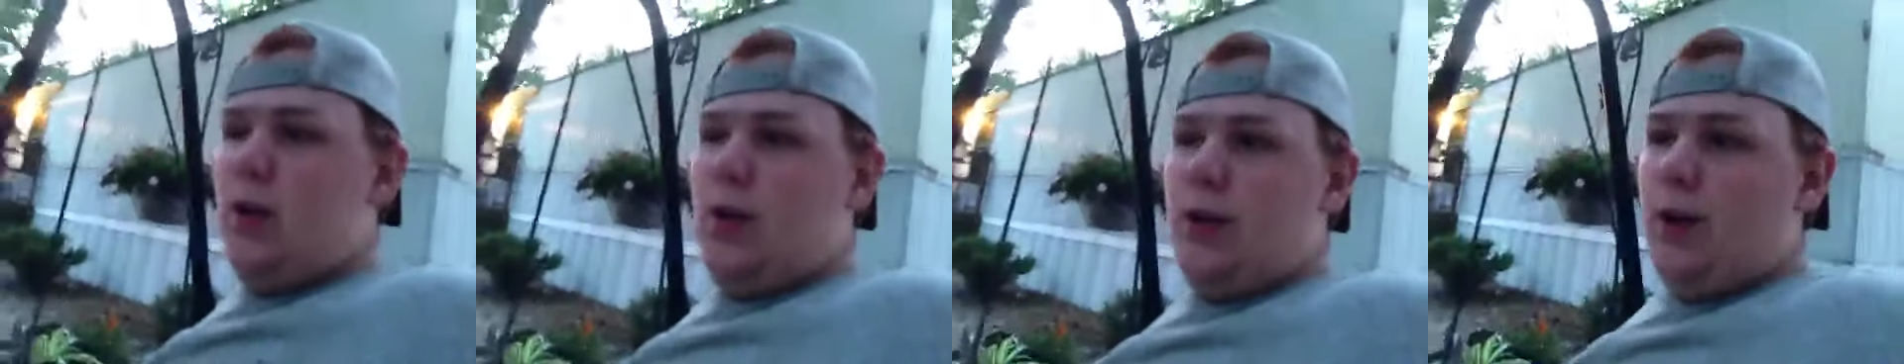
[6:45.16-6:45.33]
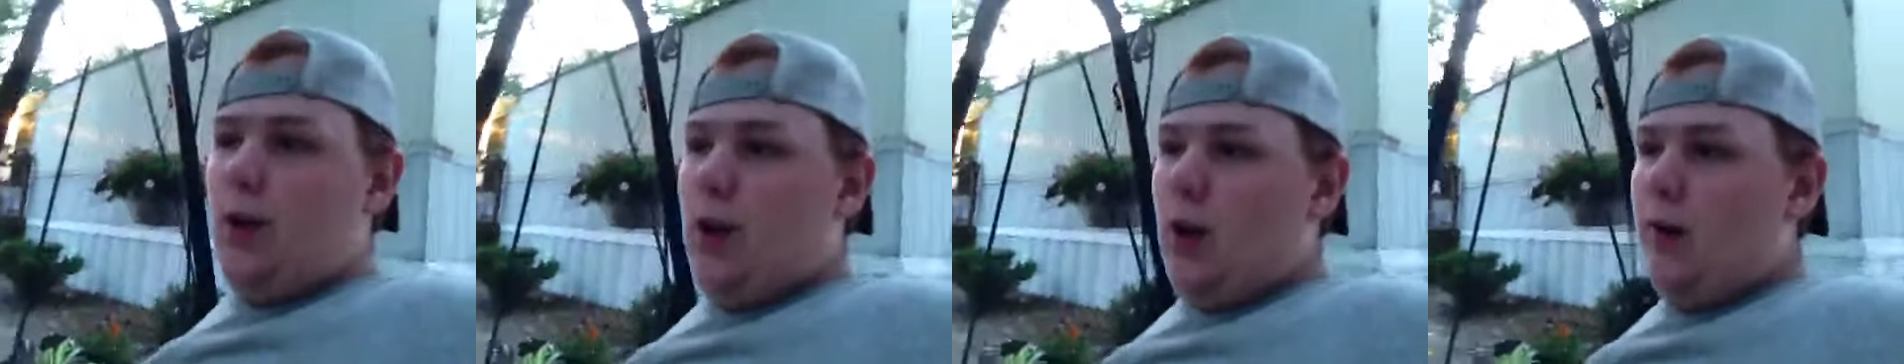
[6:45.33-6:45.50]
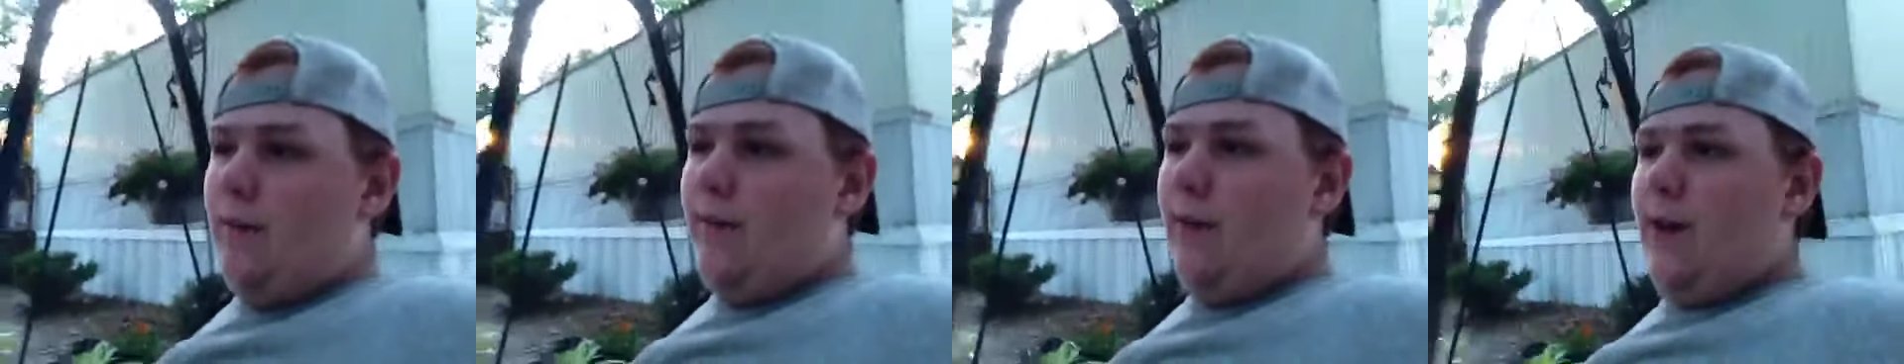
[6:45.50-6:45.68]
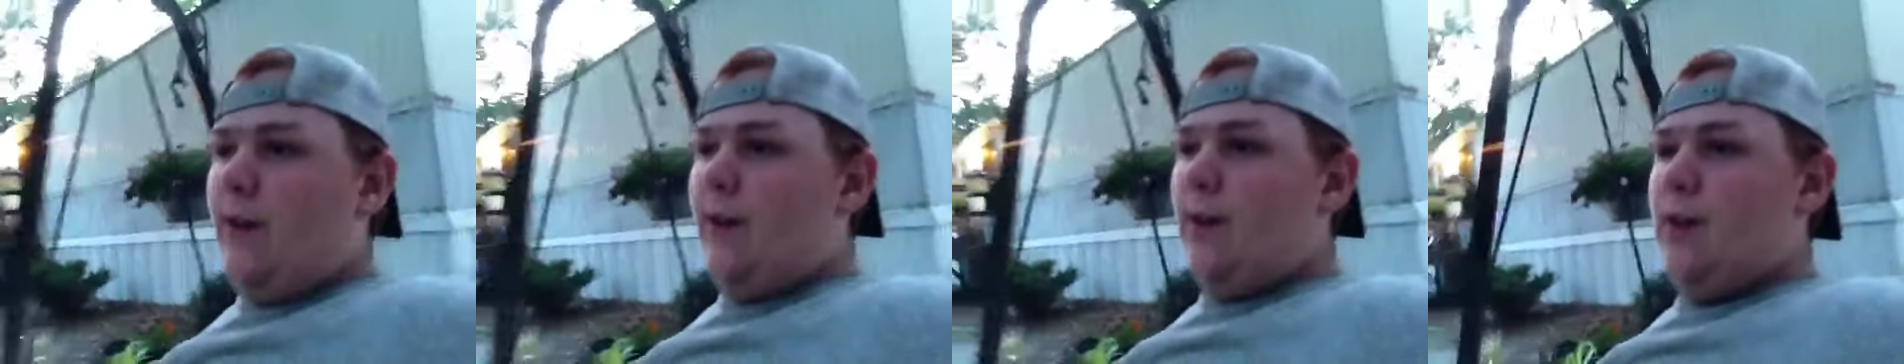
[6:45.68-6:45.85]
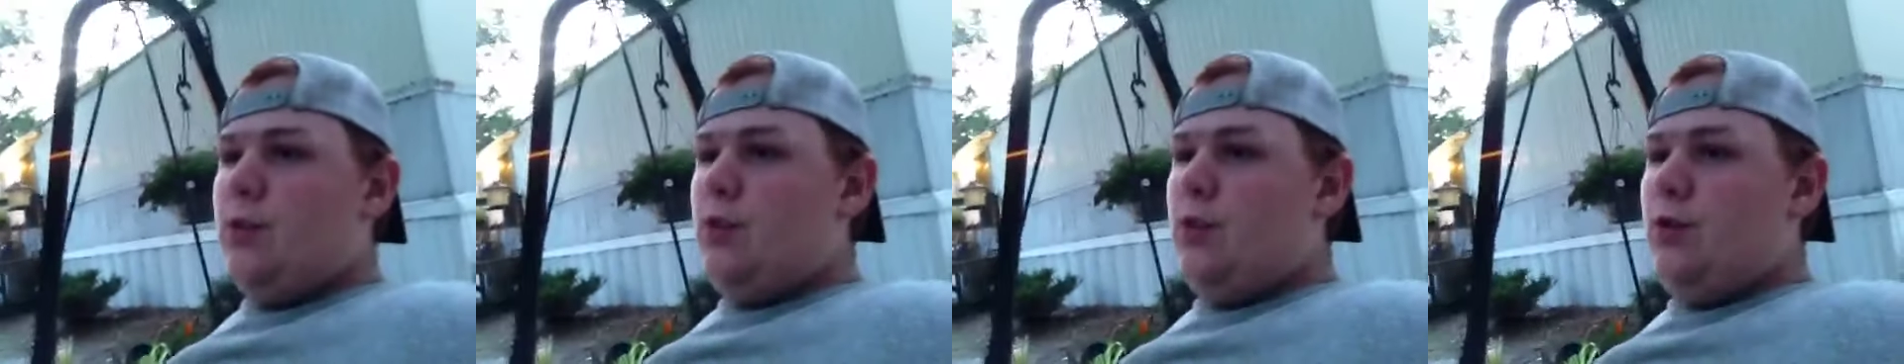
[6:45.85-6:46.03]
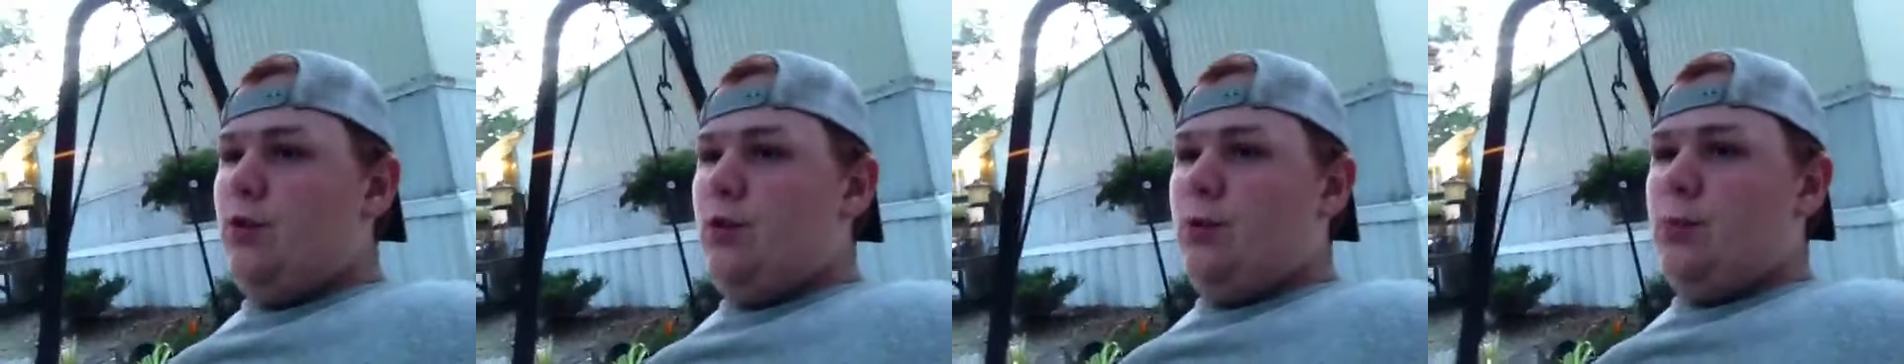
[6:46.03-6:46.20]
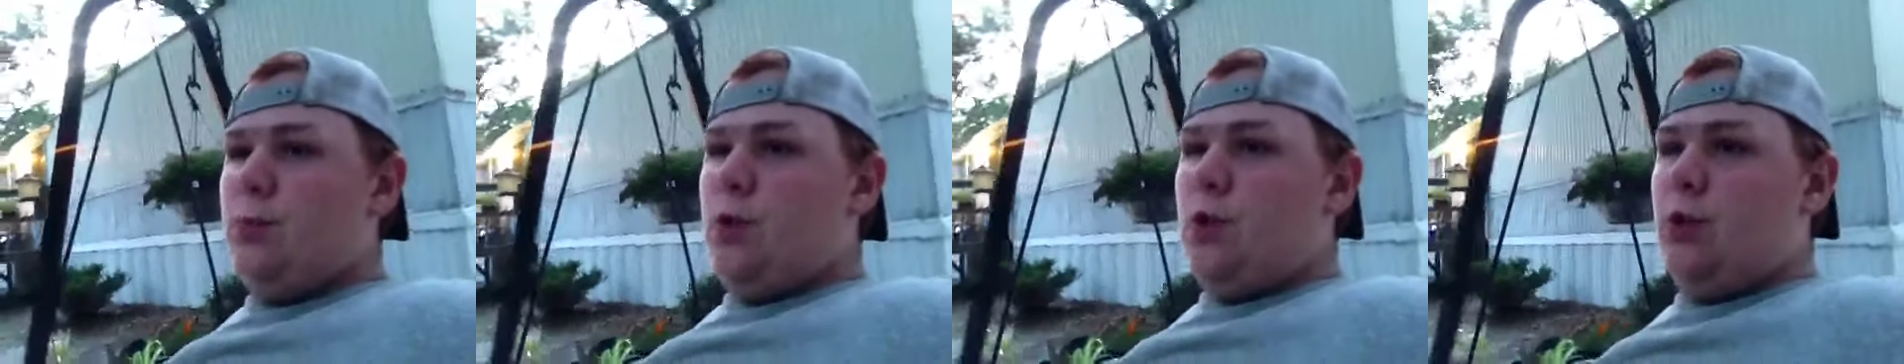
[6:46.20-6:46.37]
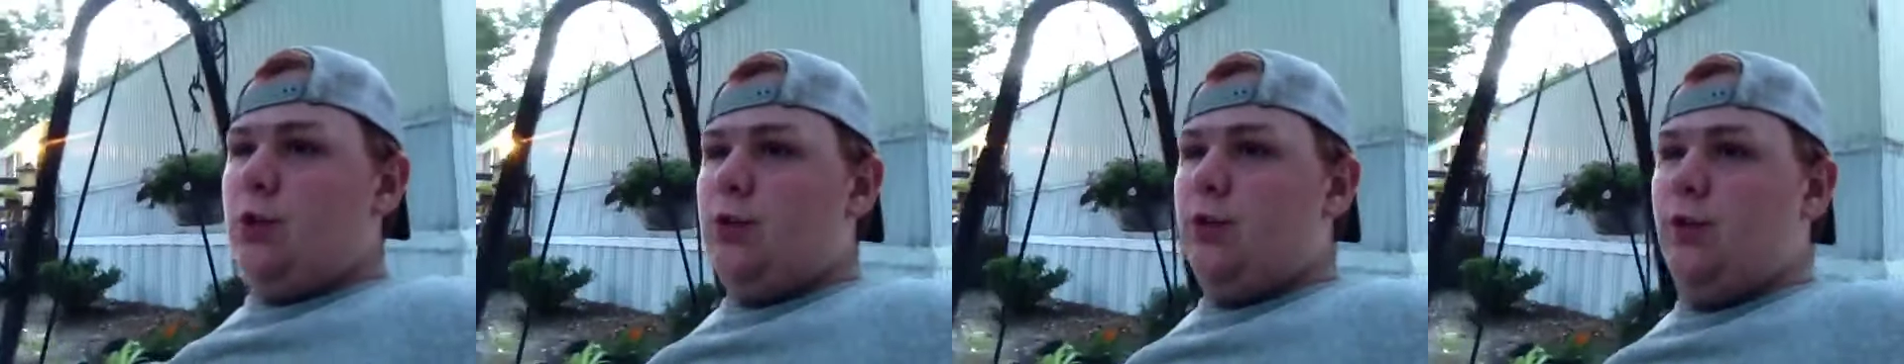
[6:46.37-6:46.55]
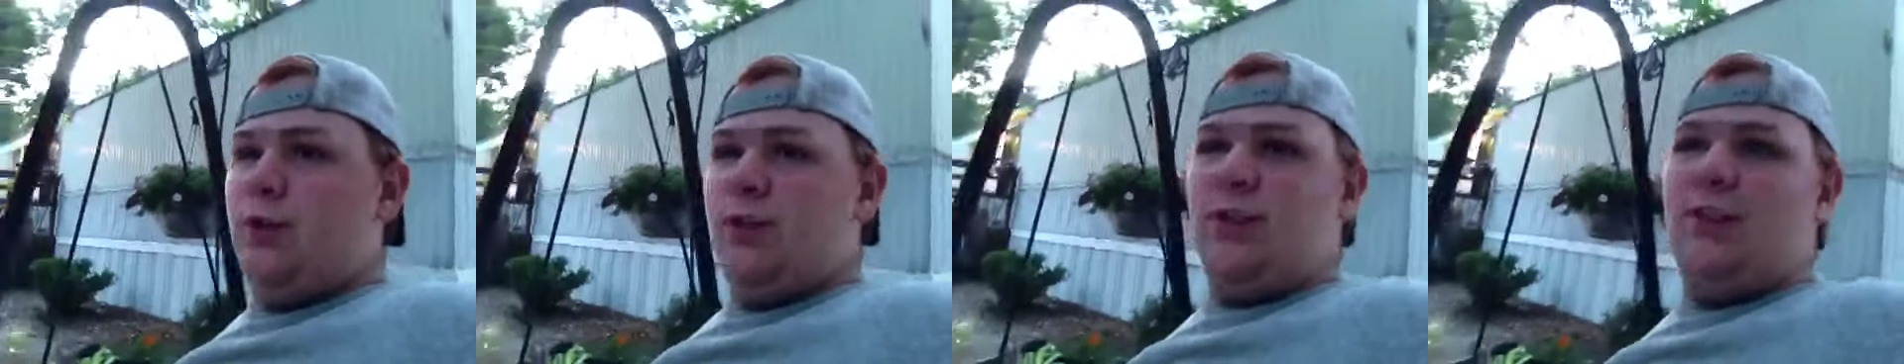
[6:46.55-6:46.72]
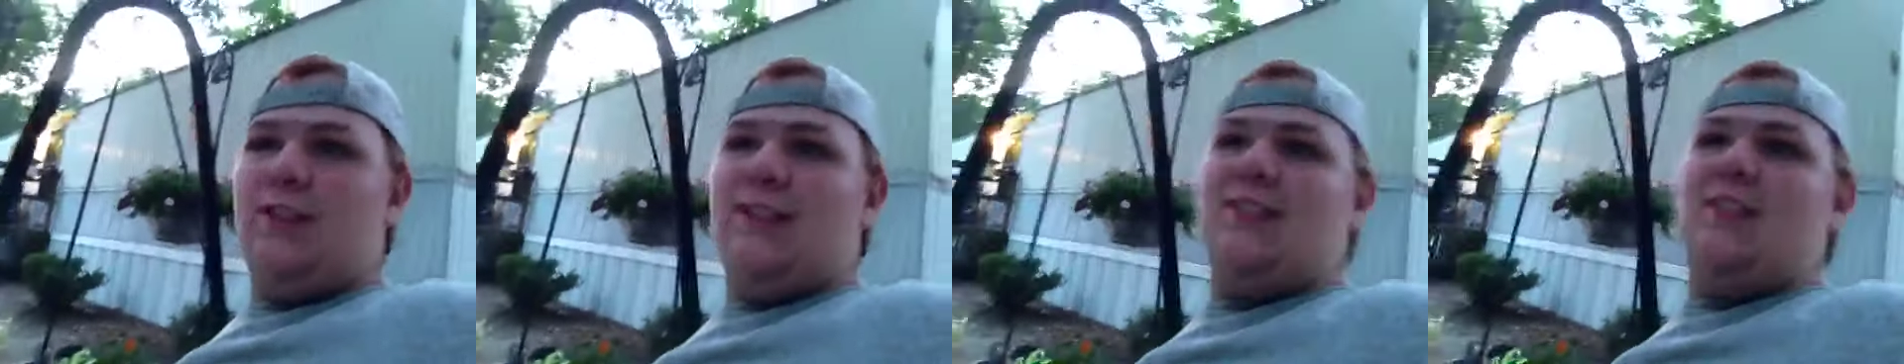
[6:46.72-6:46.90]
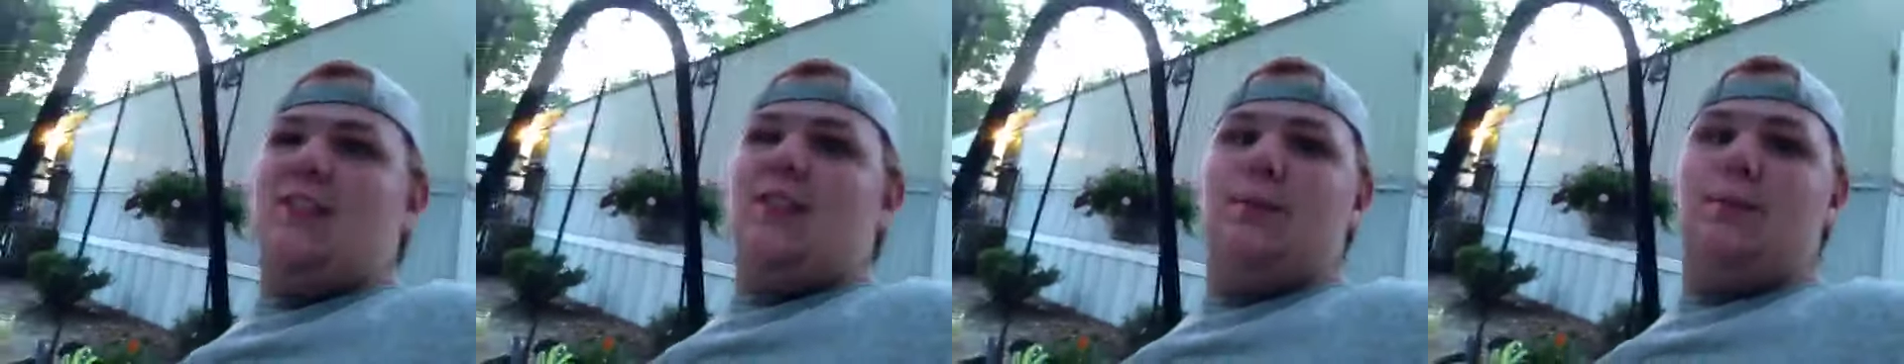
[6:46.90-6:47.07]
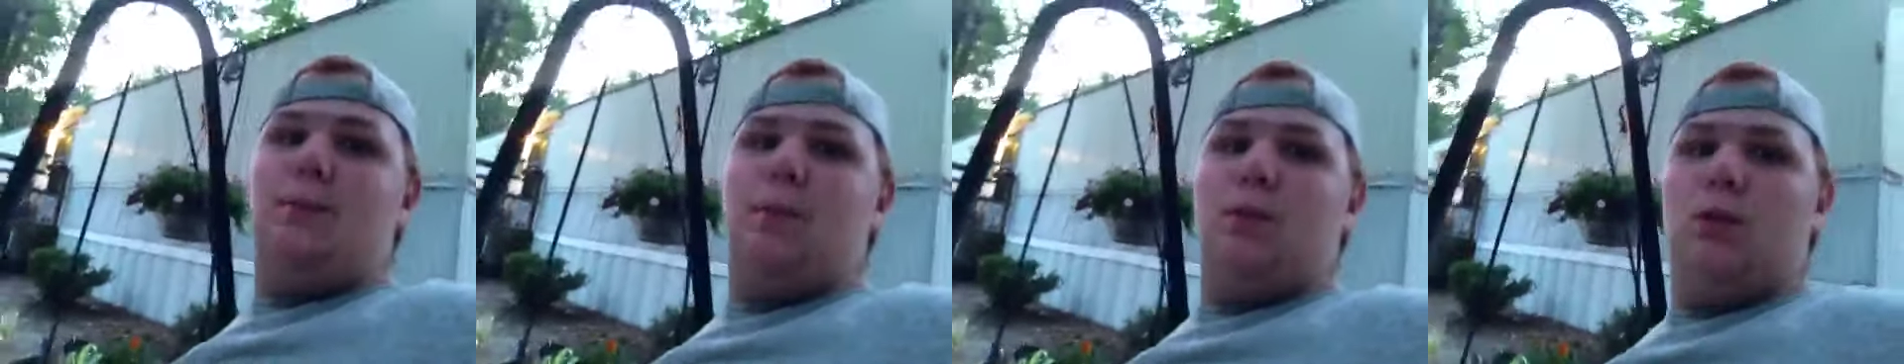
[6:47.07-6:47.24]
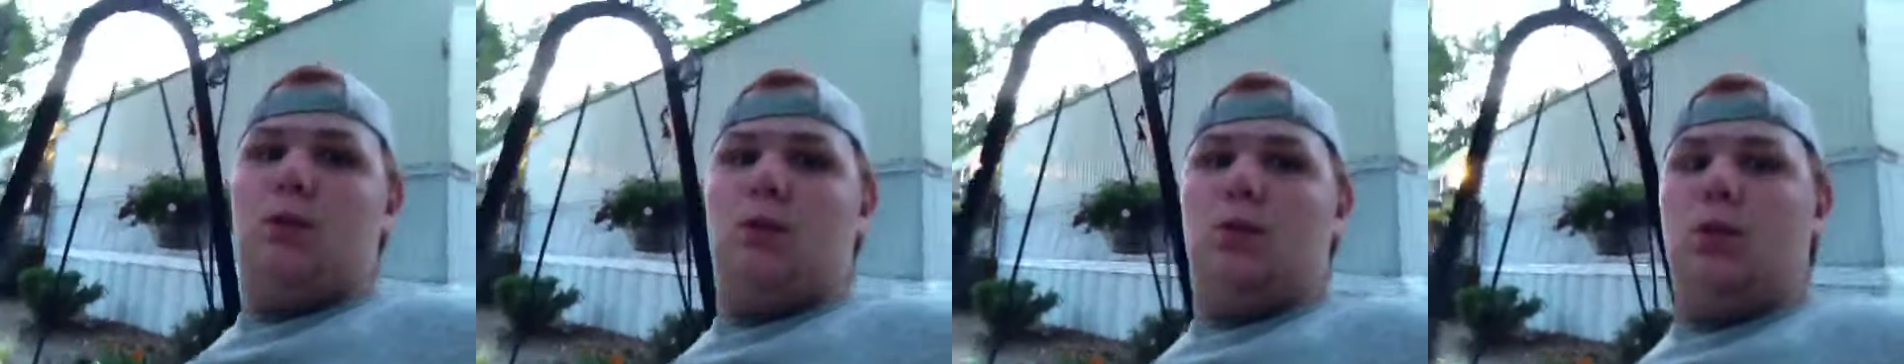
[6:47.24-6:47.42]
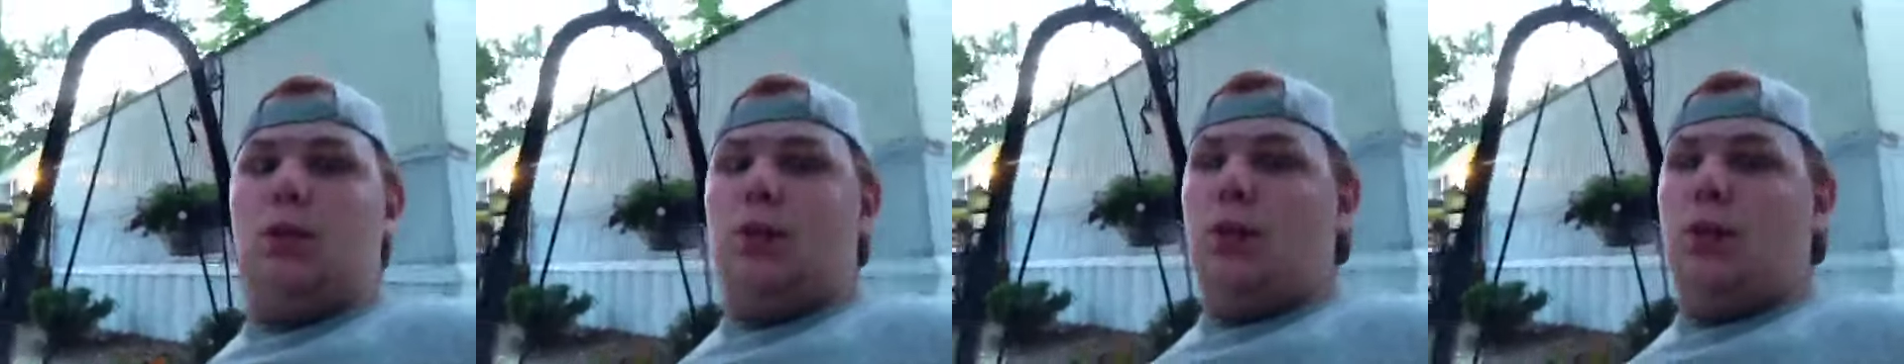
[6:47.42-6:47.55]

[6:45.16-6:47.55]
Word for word: You know, I've had this YouTube channel since December,